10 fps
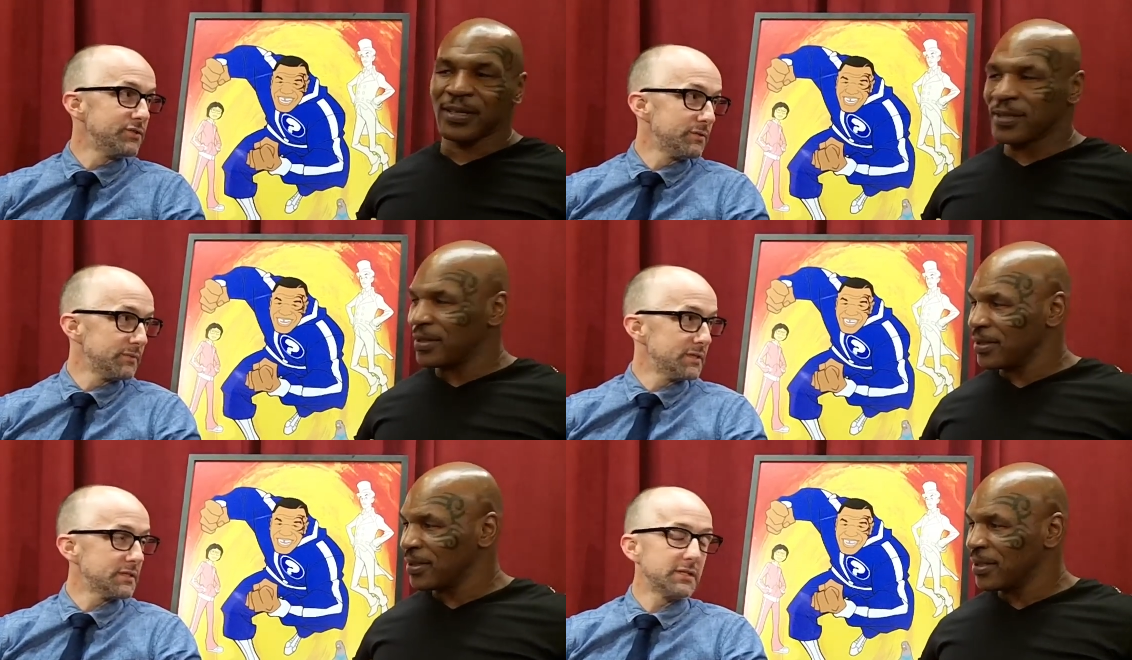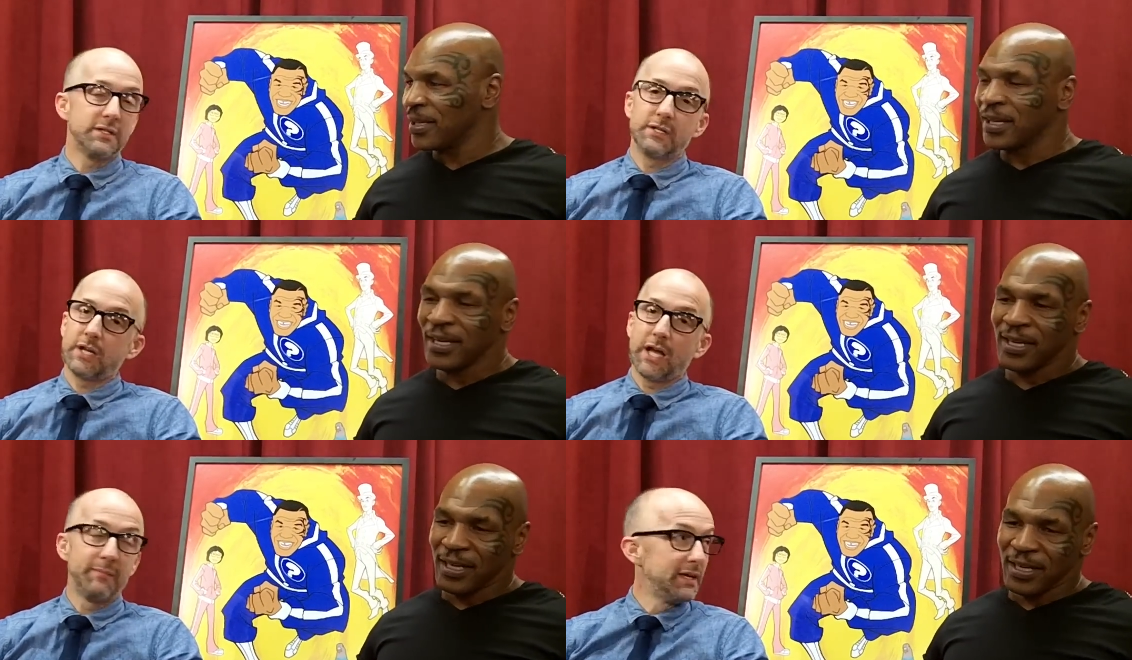Speaker 1: if Jim does it,
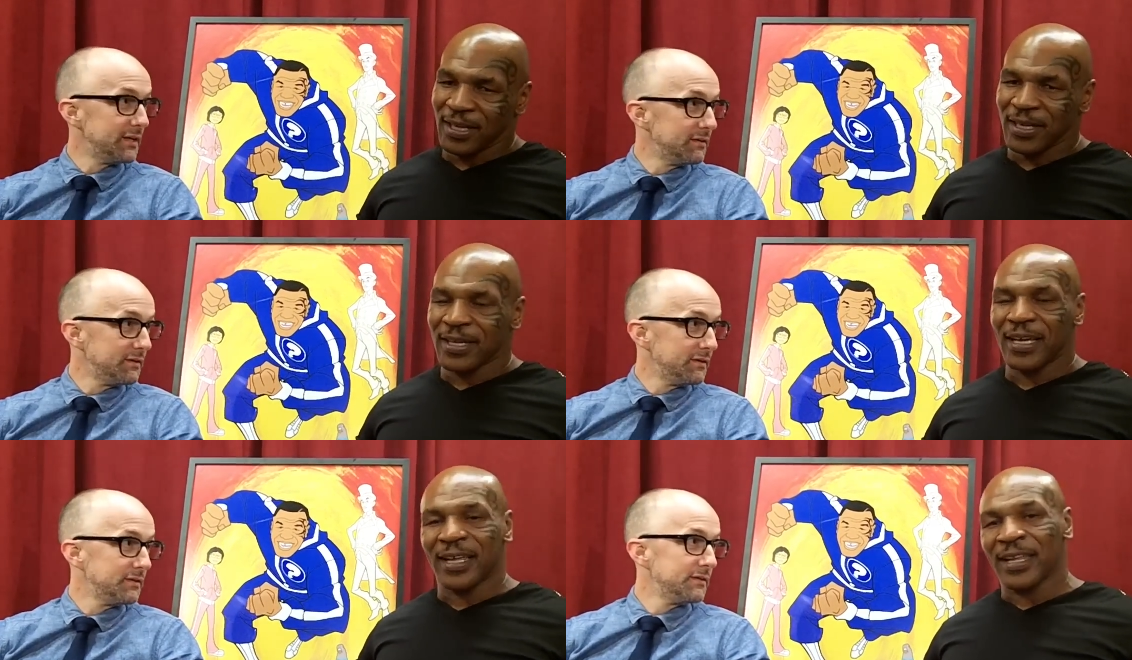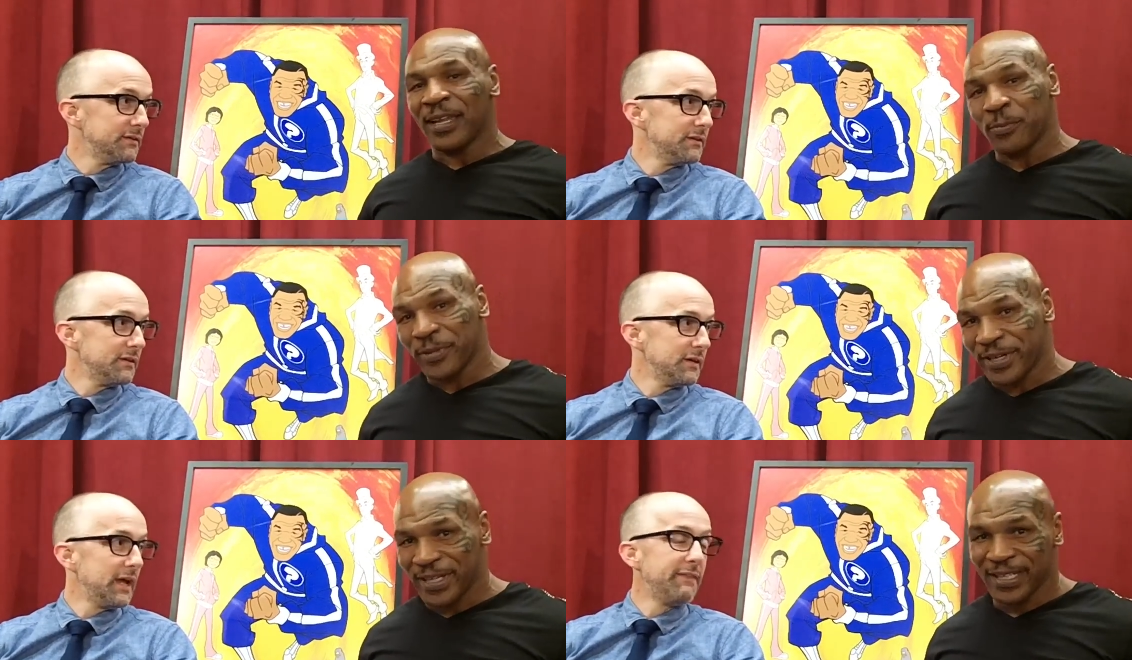I'm in.
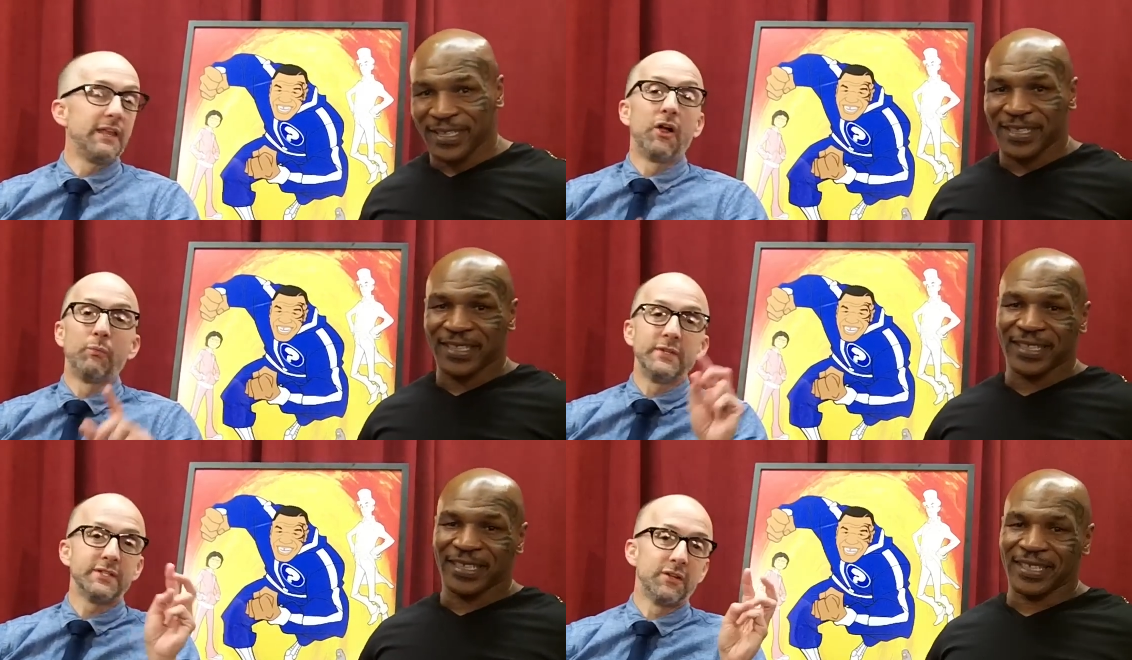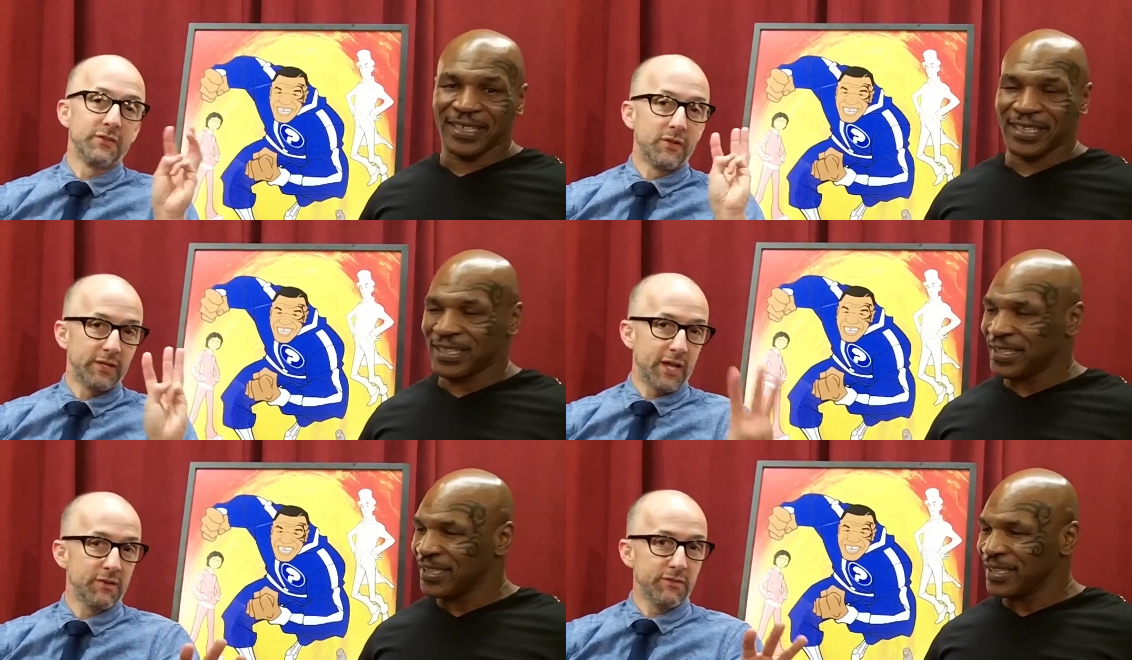And then on, we said on the
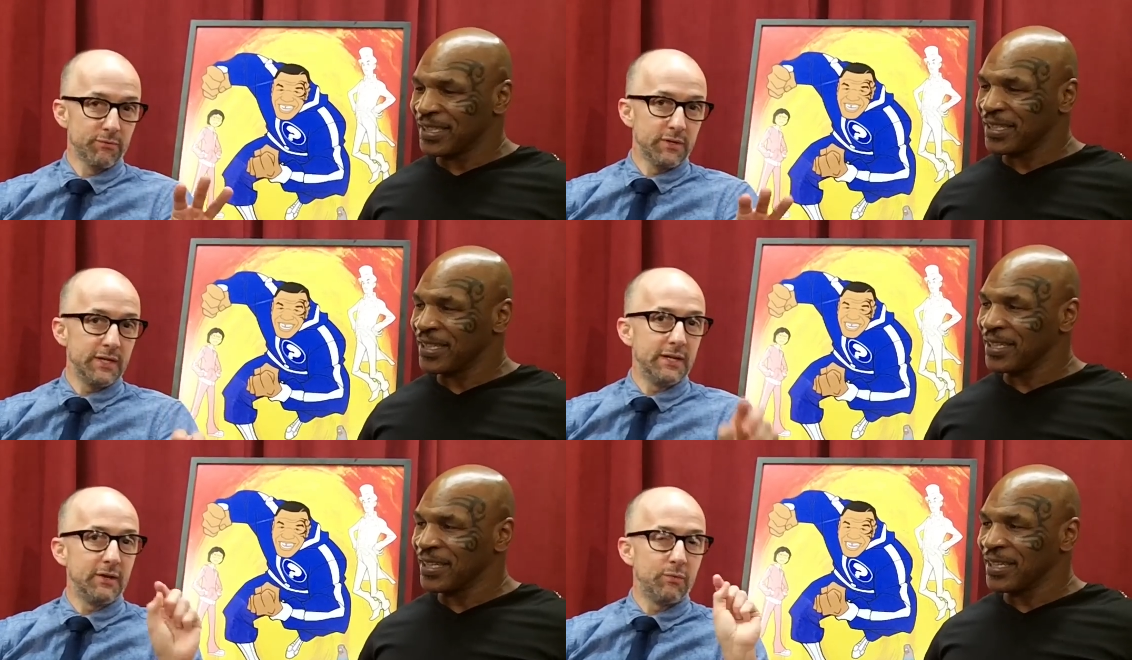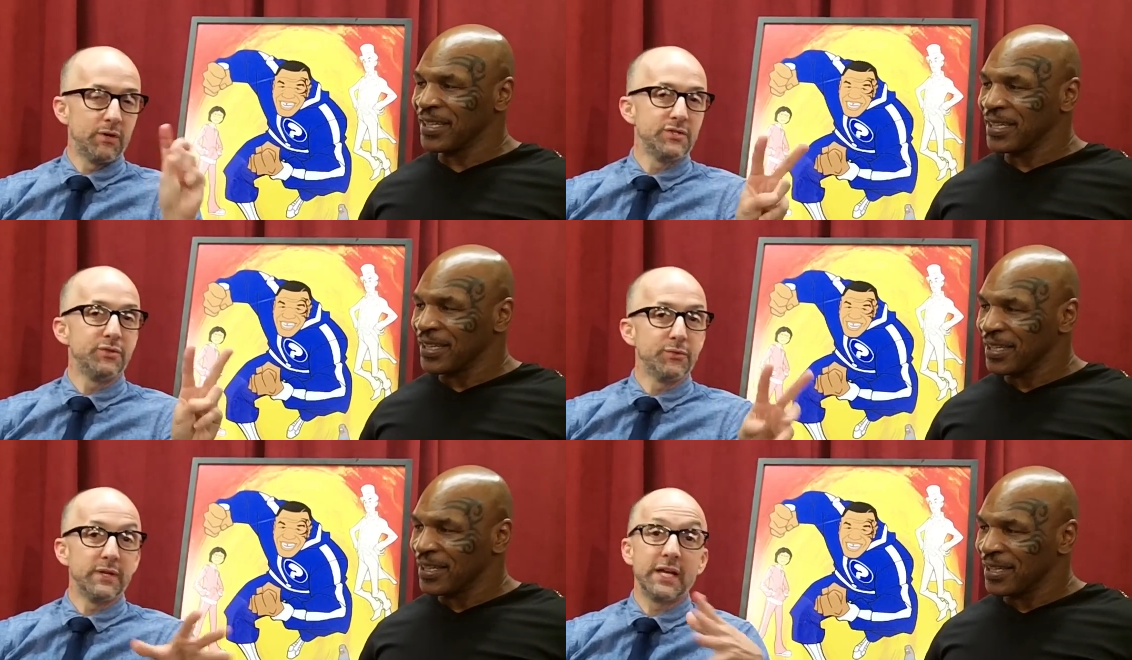count of three, and one, two,
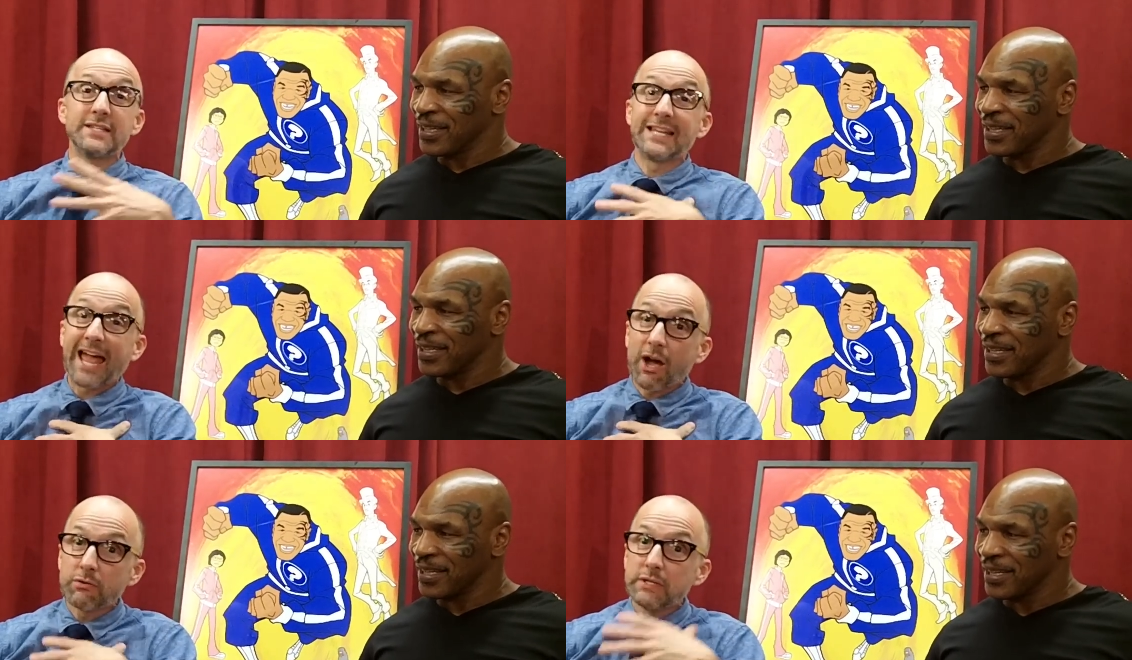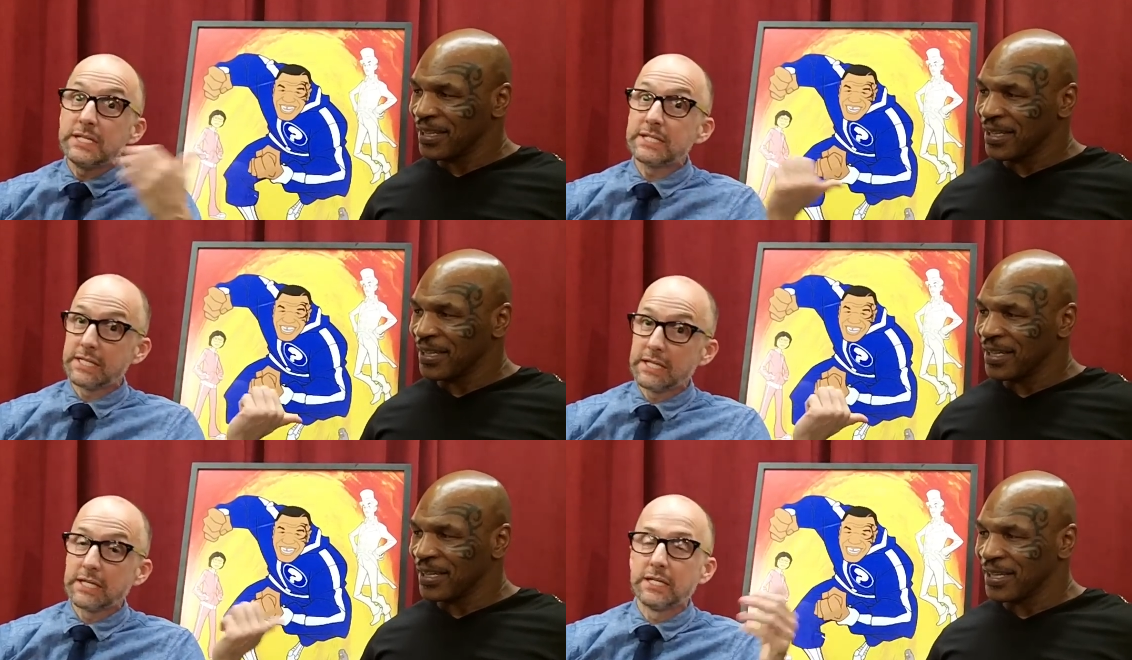three, and I said out, and he said
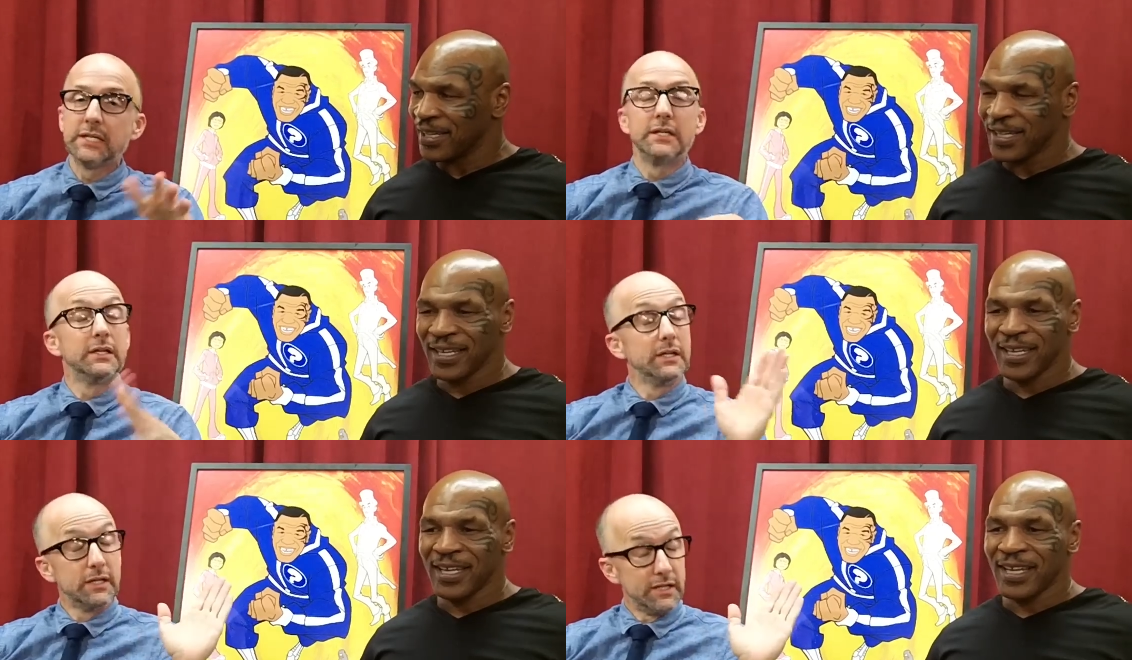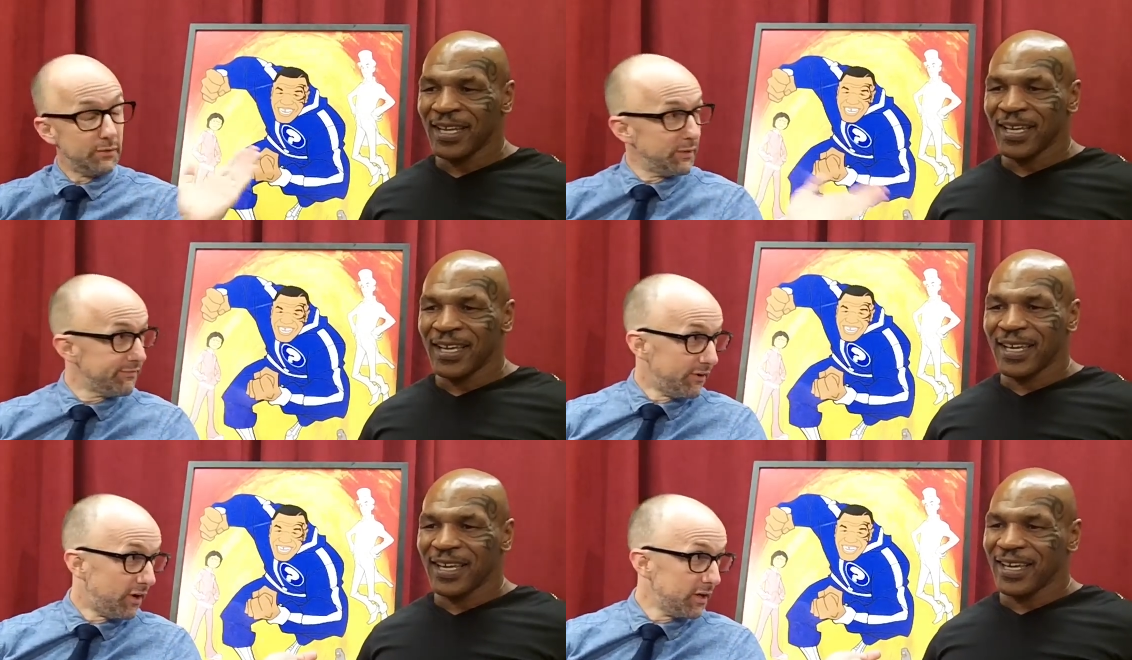in. And then we
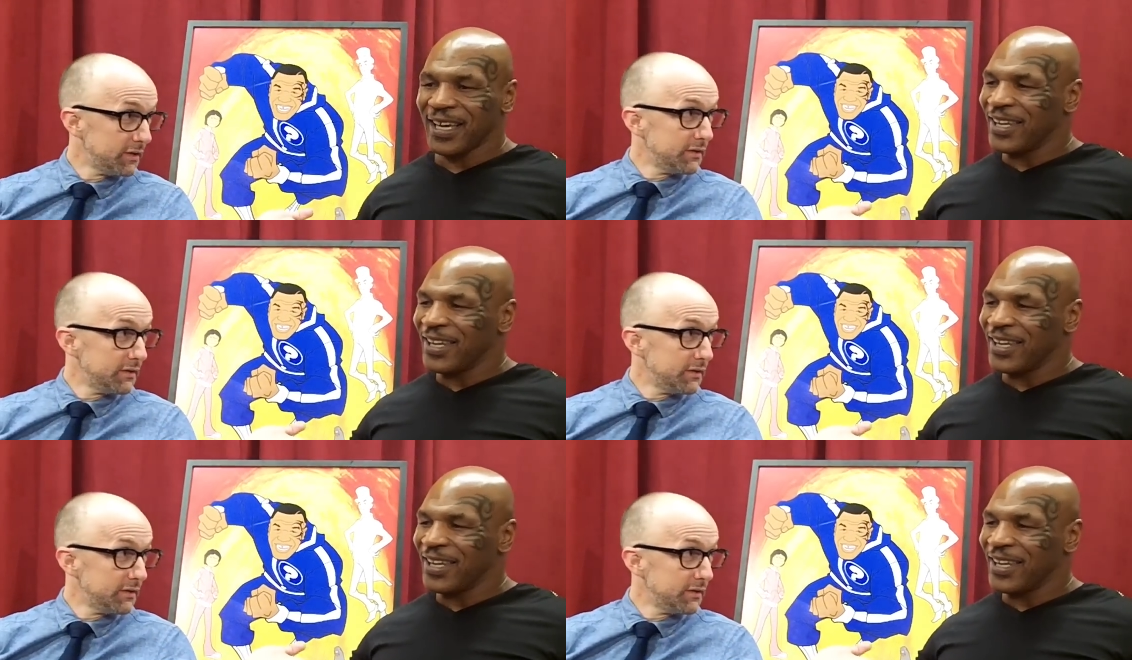fought.